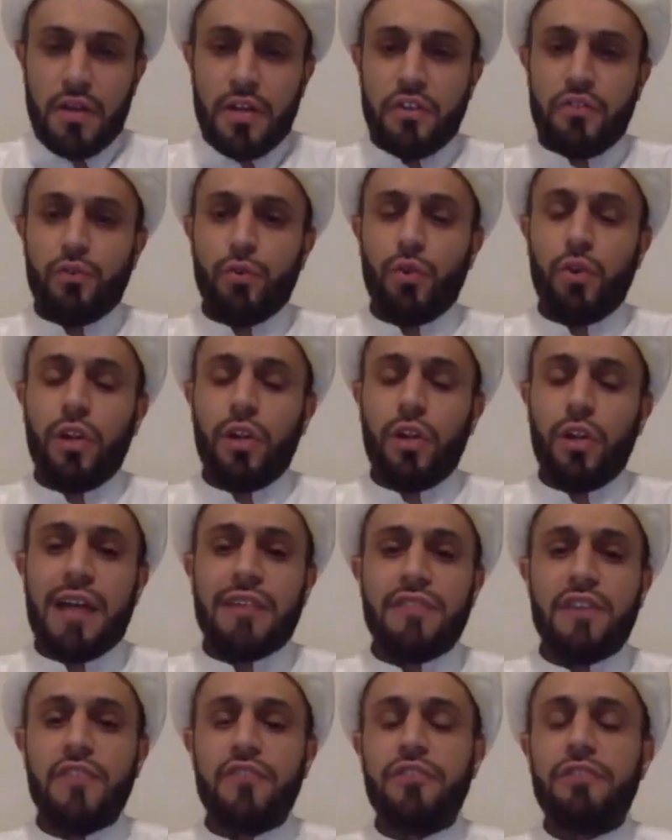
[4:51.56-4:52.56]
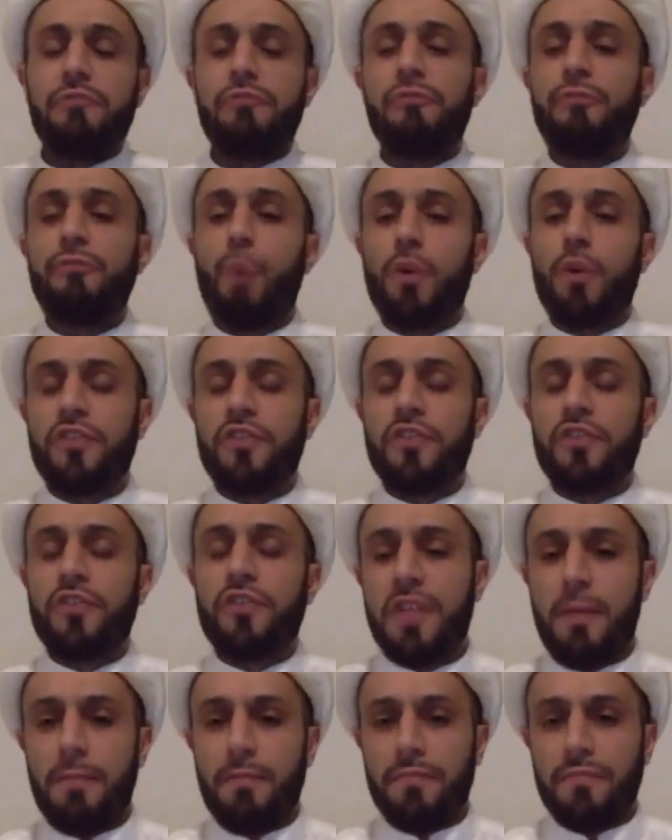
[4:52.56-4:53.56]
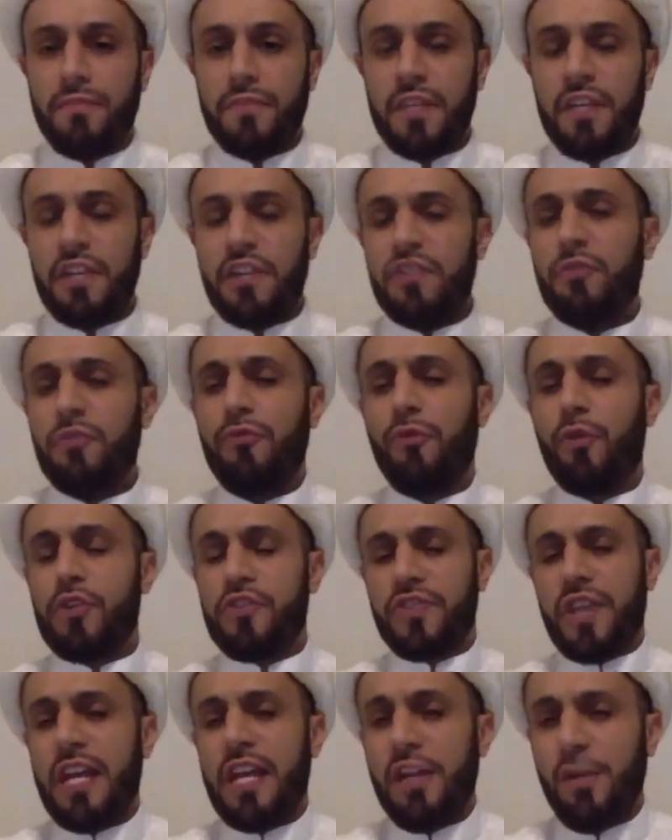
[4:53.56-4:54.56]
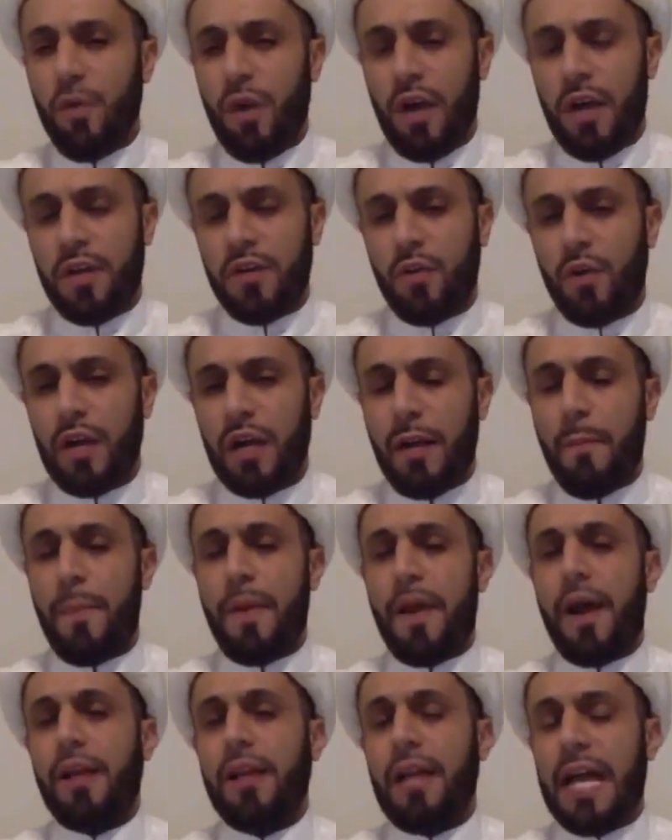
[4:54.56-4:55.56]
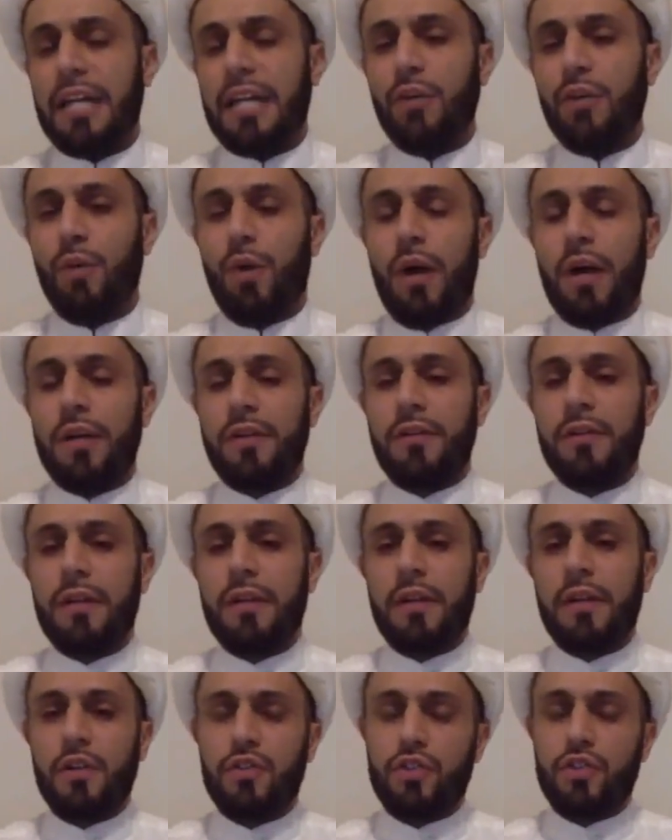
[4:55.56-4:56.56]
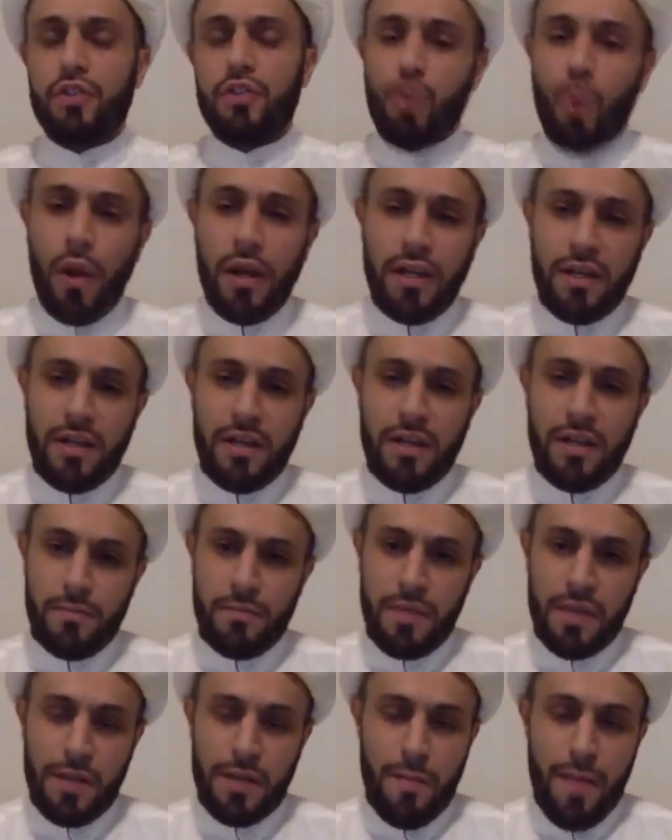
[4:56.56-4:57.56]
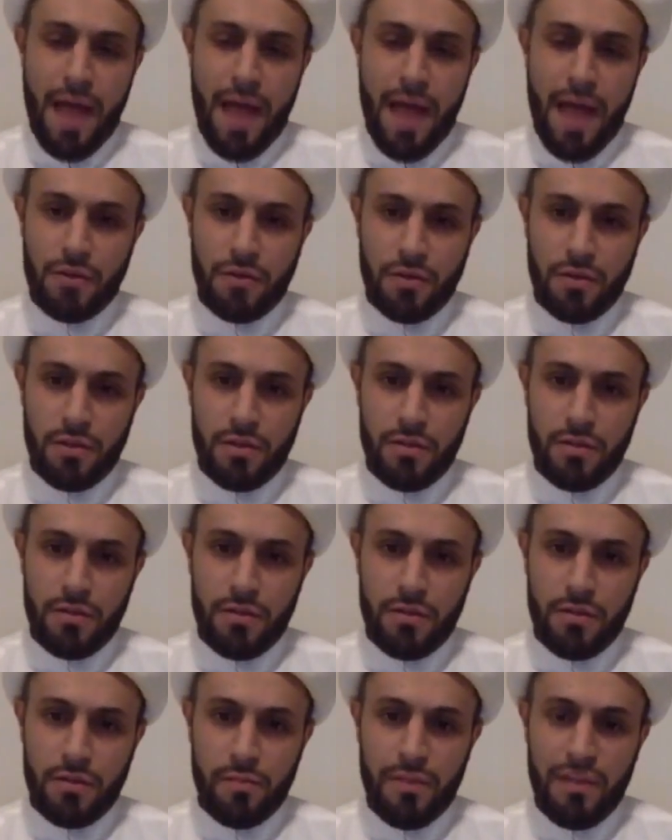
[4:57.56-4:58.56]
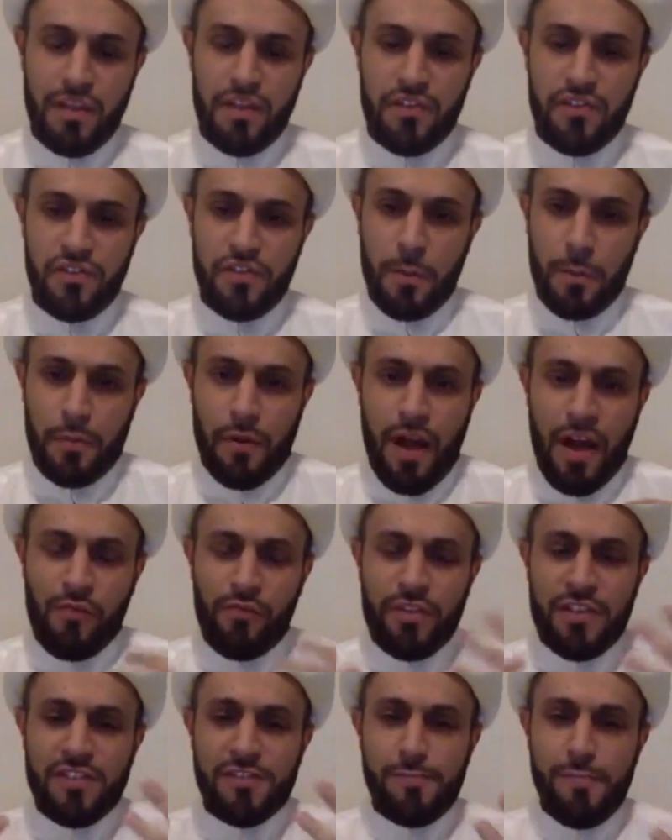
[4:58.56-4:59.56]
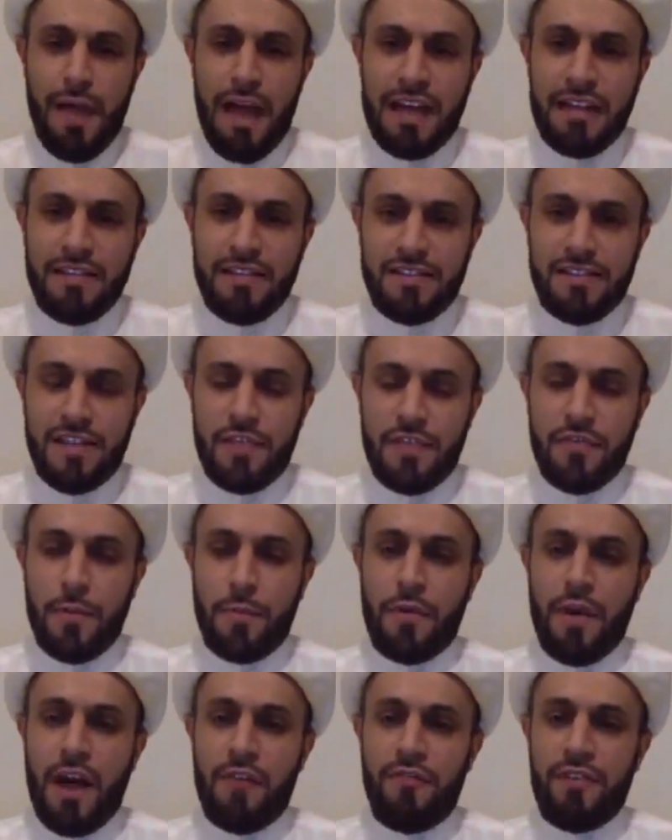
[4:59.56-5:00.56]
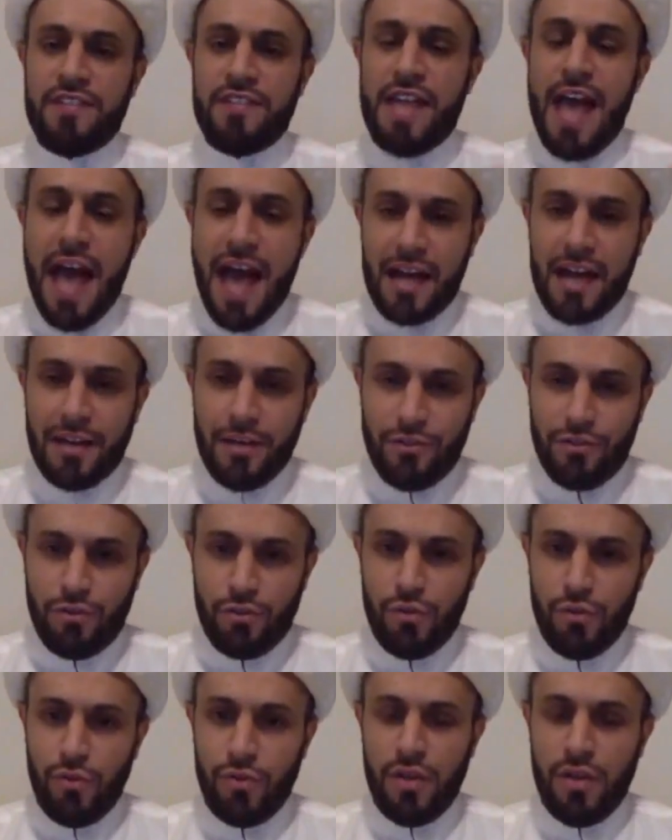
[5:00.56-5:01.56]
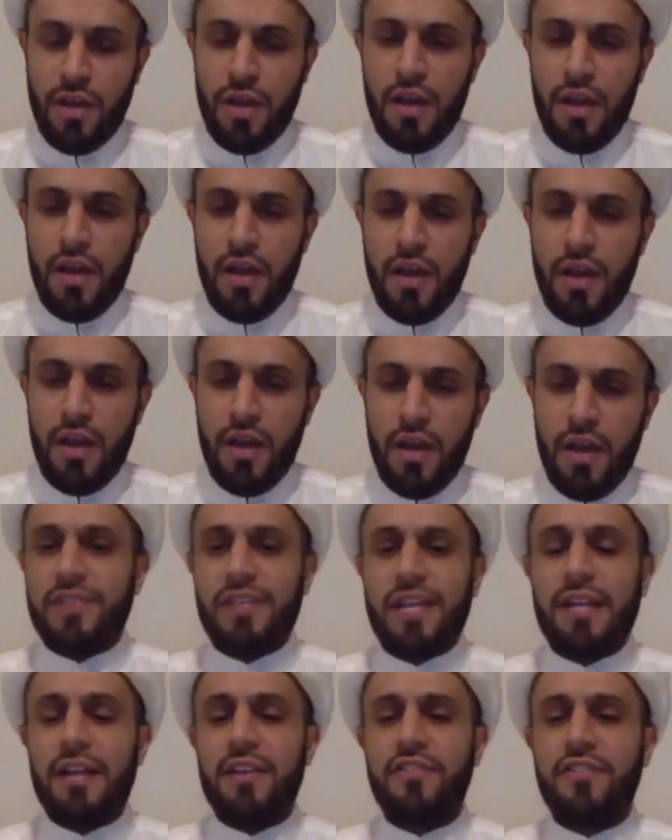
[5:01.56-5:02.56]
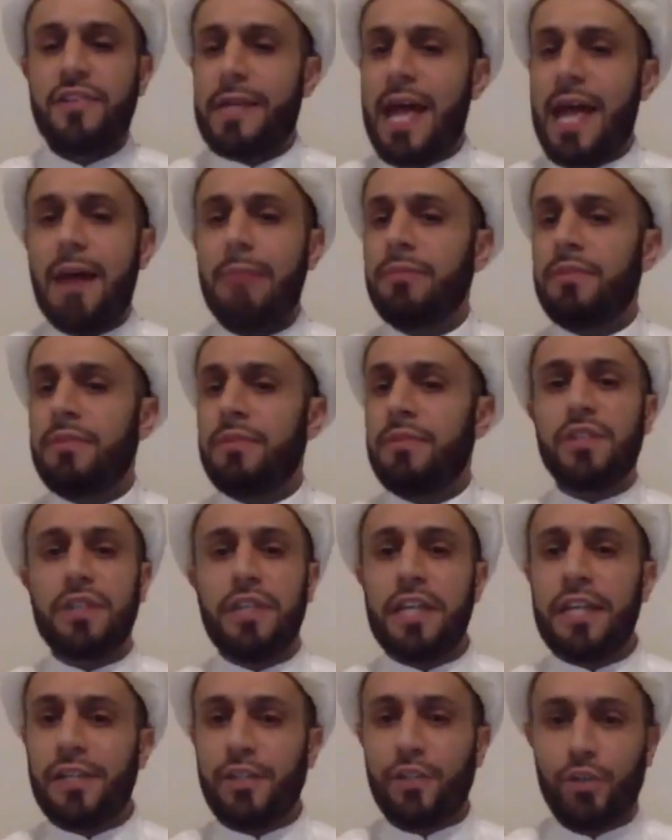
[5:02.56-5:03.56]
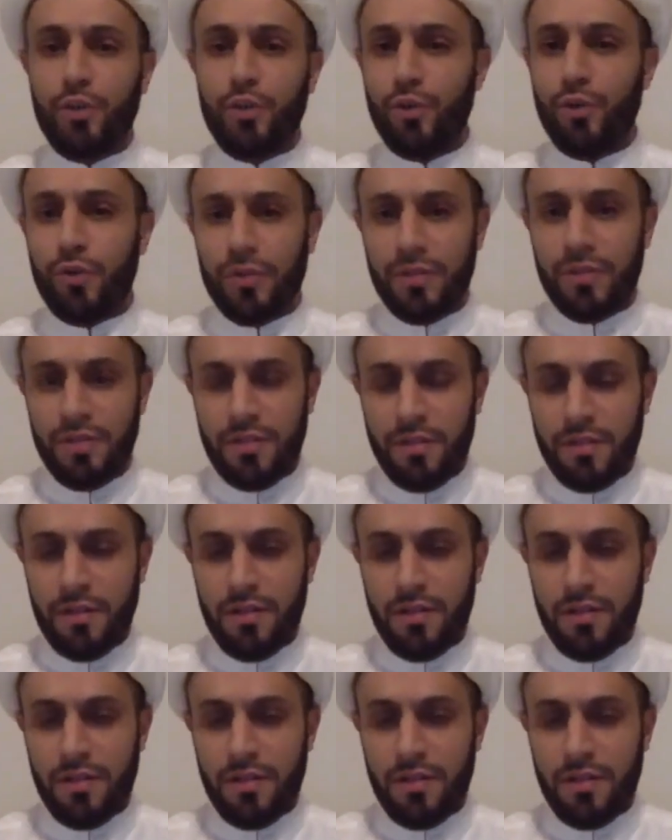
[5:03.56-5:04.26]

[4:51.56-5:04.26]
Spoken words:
Rasulullah doesn't force them. He doesn't force anyone or compel anyone to join him in battle, because the Prophet's mindset, the Prophet's attitude is that Islam doesn't need you.